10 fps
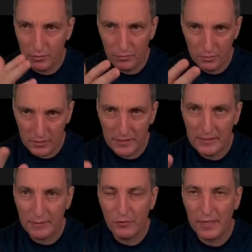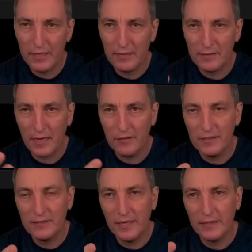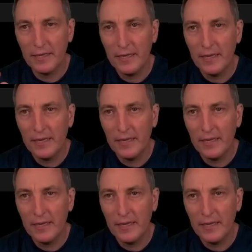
you see them right now. They're unlisted,